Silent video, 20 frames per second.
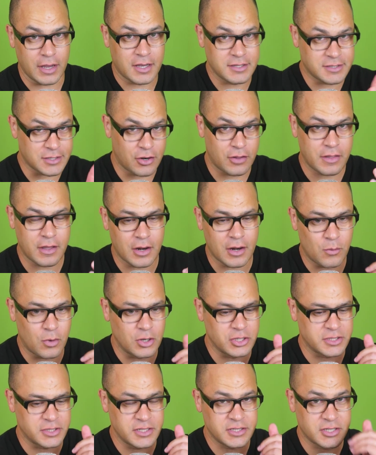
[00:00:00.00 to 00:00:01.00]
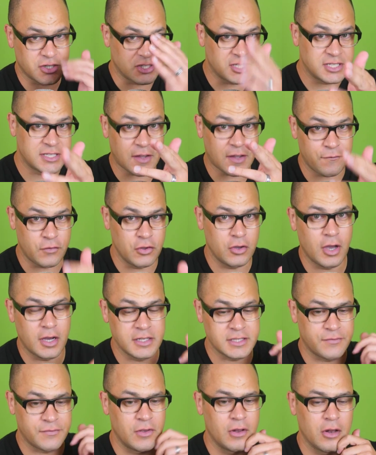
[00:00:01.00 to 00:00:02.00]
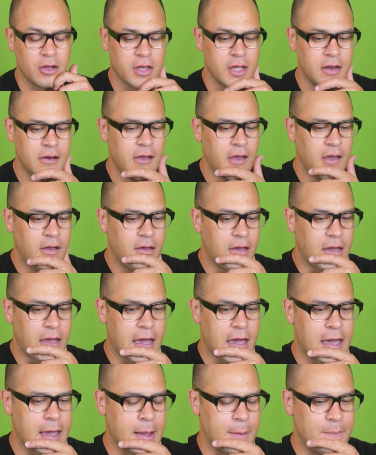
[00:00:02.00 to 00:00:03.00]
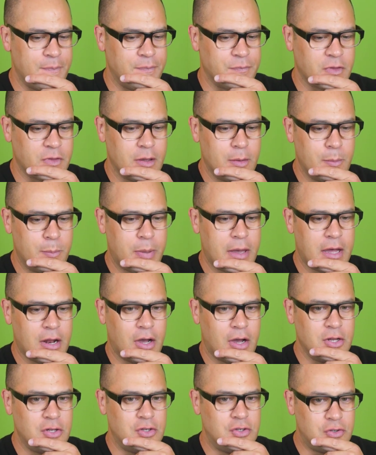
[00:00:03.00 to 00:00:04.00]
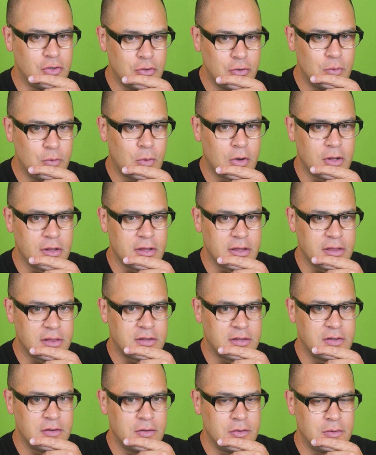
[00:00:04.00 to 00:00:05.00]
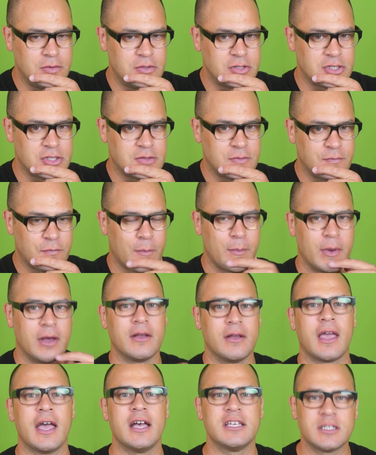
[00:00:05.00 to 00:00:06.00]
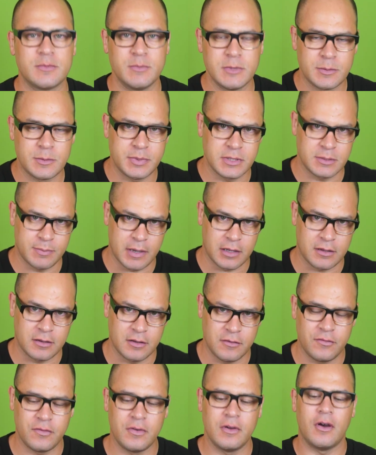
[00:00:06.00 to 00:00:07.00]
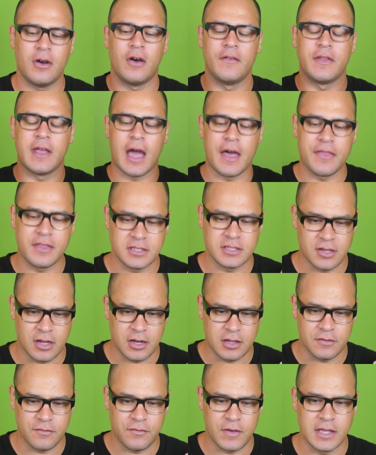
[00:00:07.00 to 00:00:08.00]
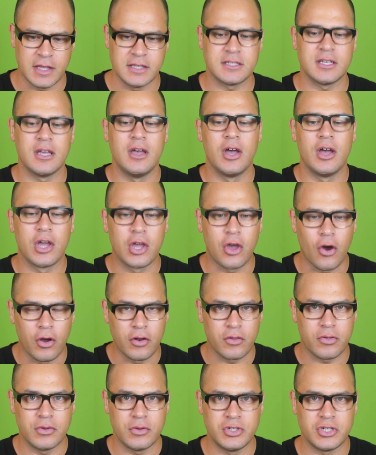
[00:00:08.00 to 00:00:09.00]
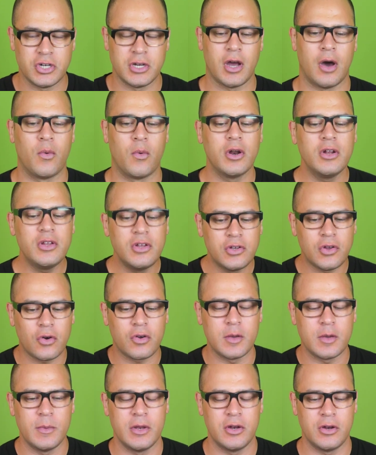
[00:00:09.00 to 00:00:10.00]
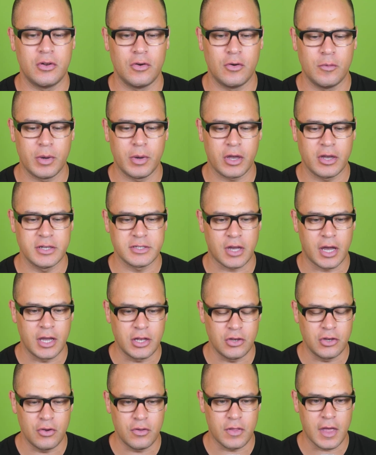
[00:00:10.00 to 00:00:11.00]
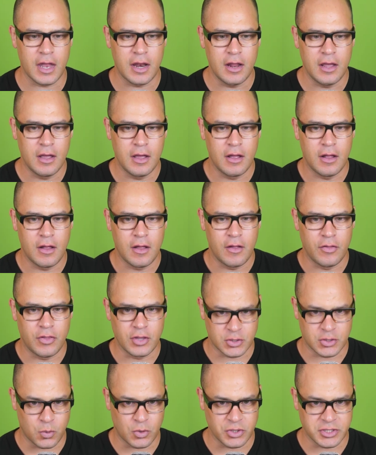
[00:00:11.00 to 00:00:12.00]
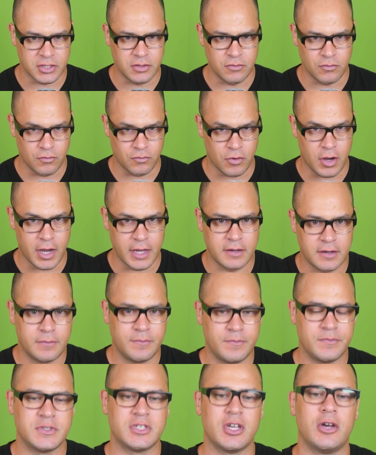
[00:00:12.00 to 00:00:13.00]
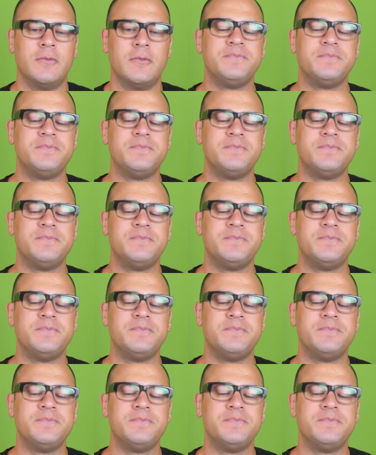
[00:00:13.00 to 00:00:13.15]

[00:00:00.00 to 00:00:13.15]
because I know they're going to watch this, so stuff you guys if you're looking. But I do want to, just from a customer's perspective on the other side of the fence, going through the journey, I wanted to document it all because I knew that this wasn't right. So